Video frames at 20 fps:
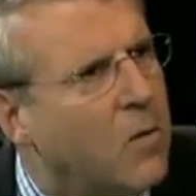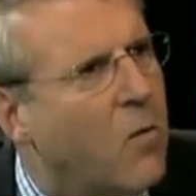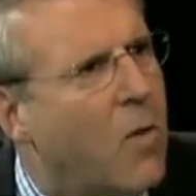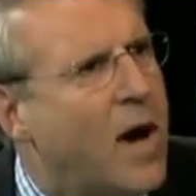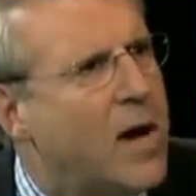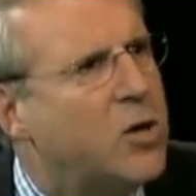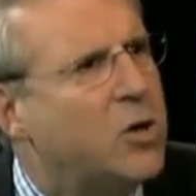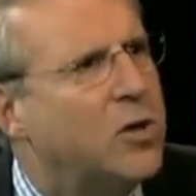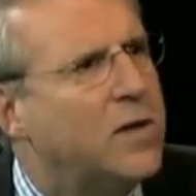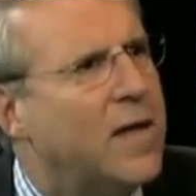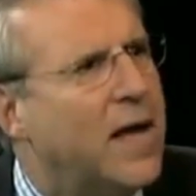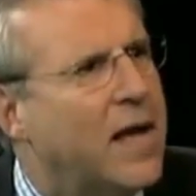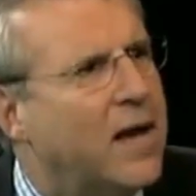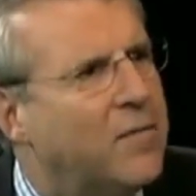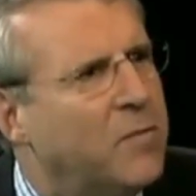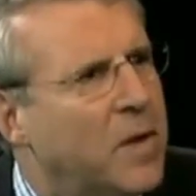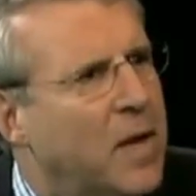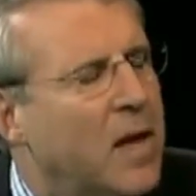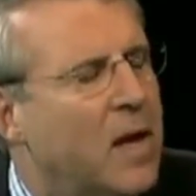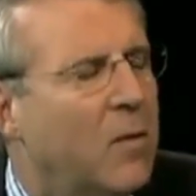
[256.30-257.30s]
Why should that
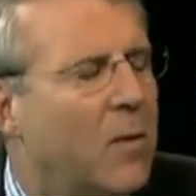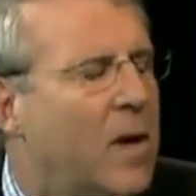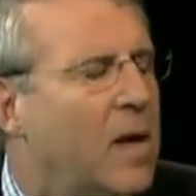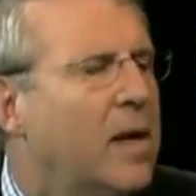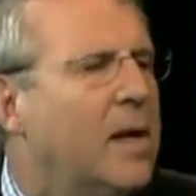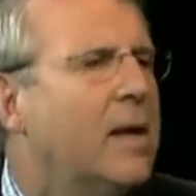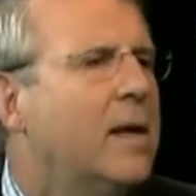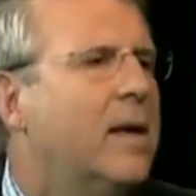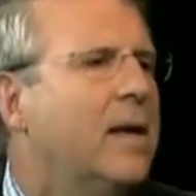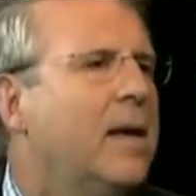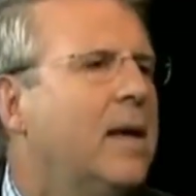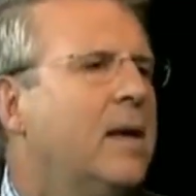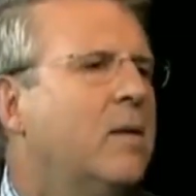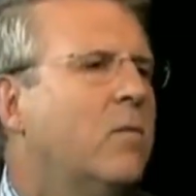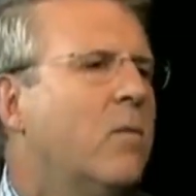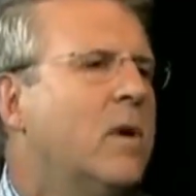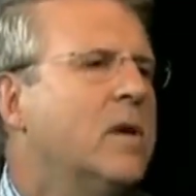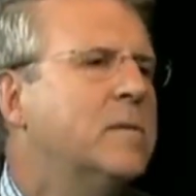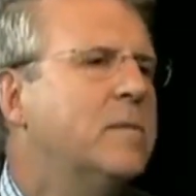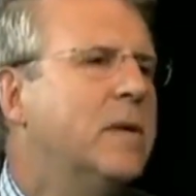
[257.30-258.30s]
have been? Well, it
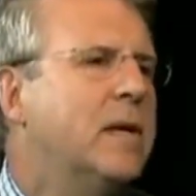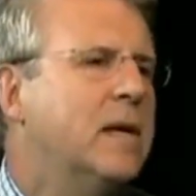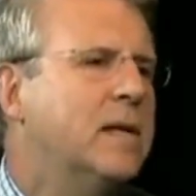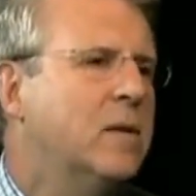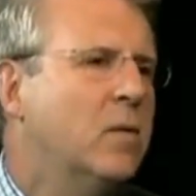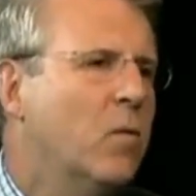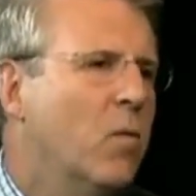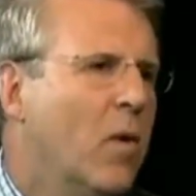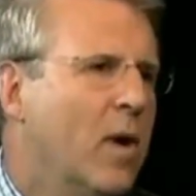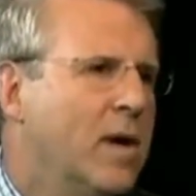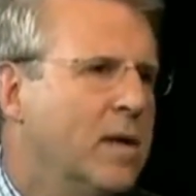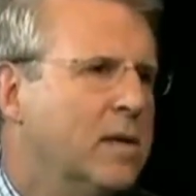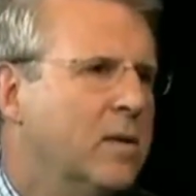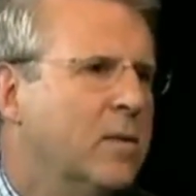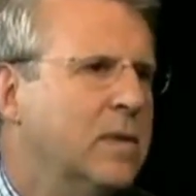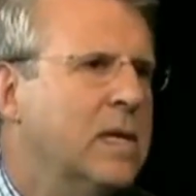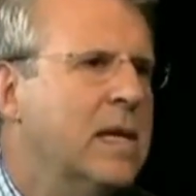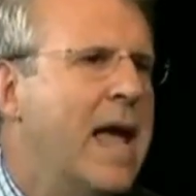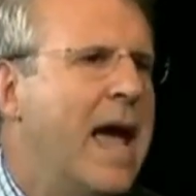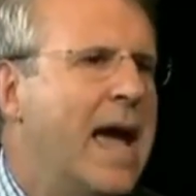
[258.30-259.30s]
was because it was. It
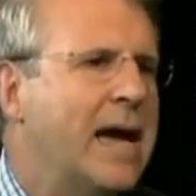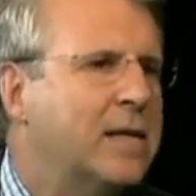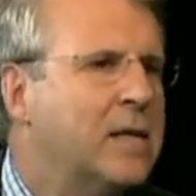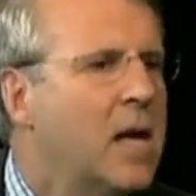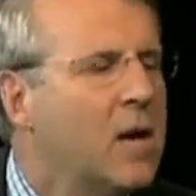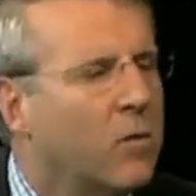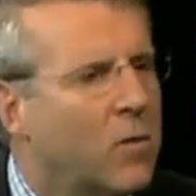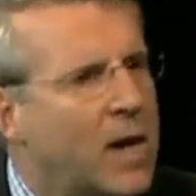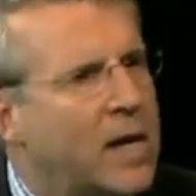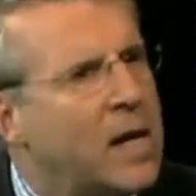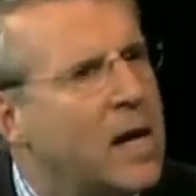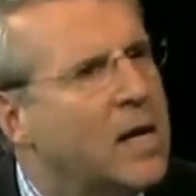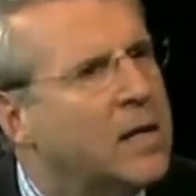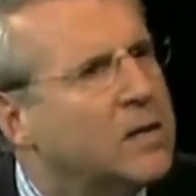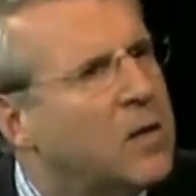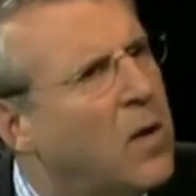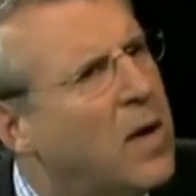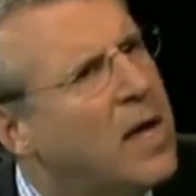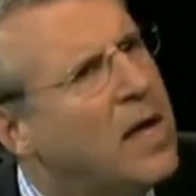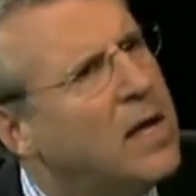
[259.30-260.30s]
was an accident, right?
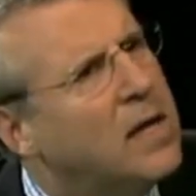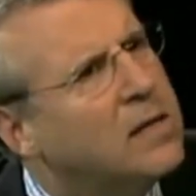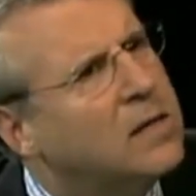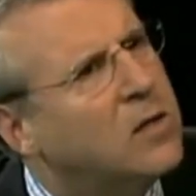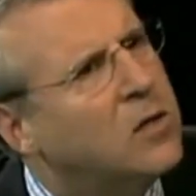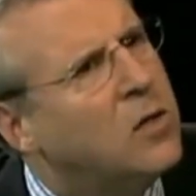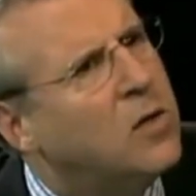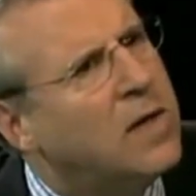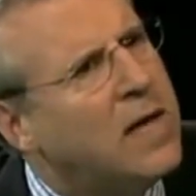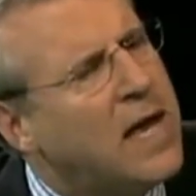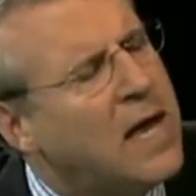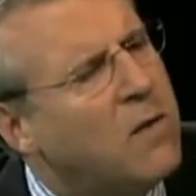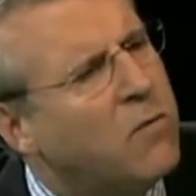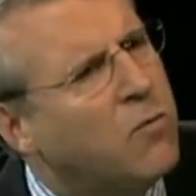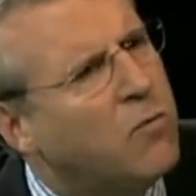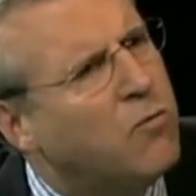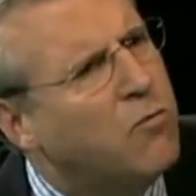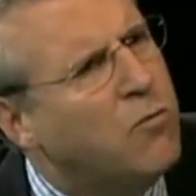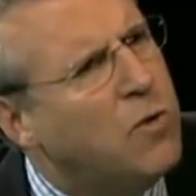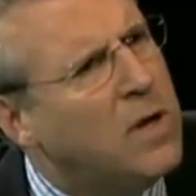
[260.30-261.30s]
So you can't
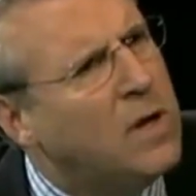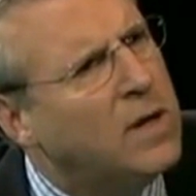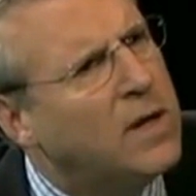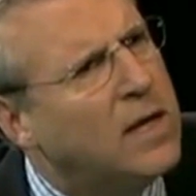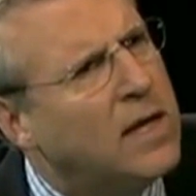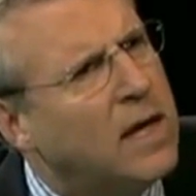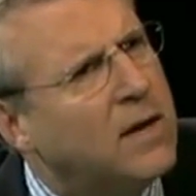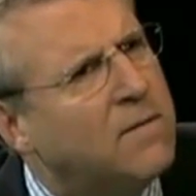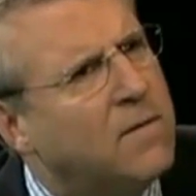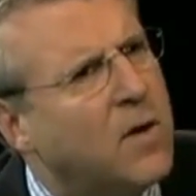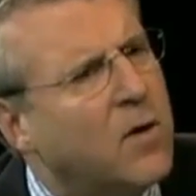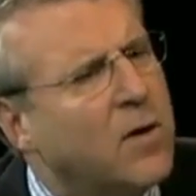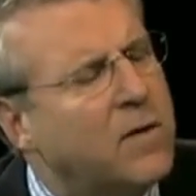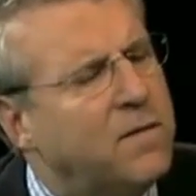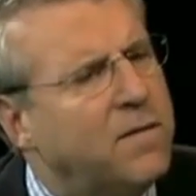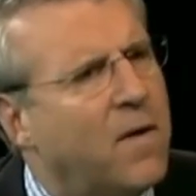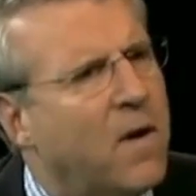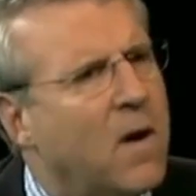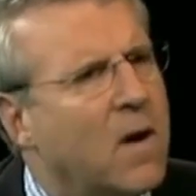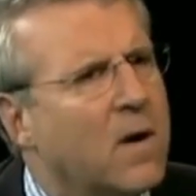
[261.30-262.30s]
really get very
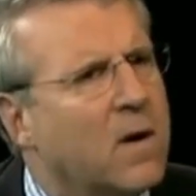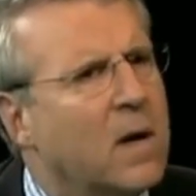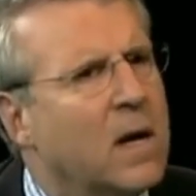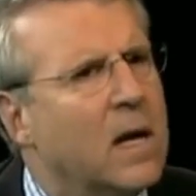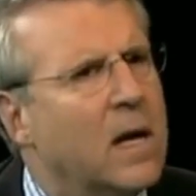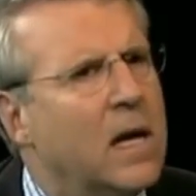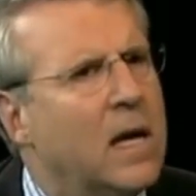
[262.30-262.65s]
far.